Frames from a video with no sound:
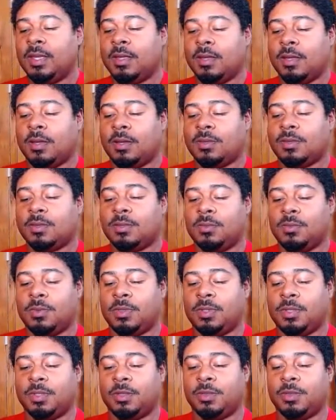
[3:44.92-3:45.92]
Also
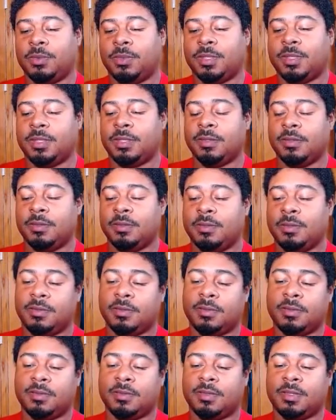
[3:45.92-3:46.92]
running 3
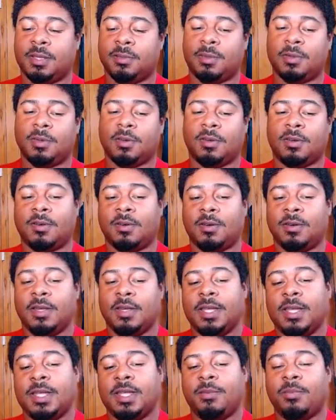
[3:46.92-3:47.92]
Summoner Arc.
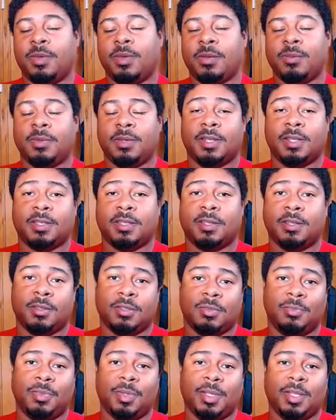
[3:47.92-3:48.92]
Be able to get to those
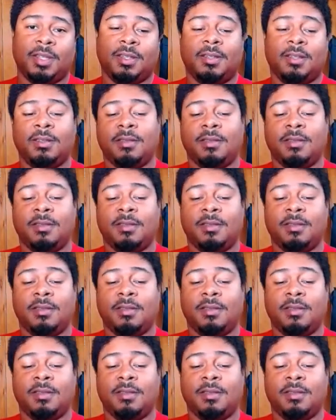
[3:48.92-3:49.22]
big,